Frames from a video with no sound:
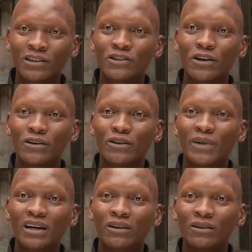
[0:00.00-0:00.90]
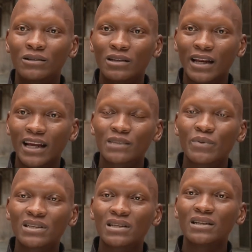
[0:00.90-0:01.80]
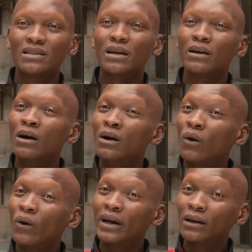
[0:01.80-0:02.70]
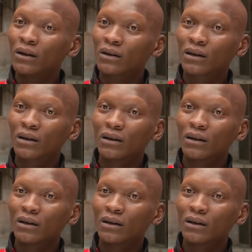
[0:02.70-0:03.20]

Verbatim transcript: So you might go to the next person and say, "Oi, look,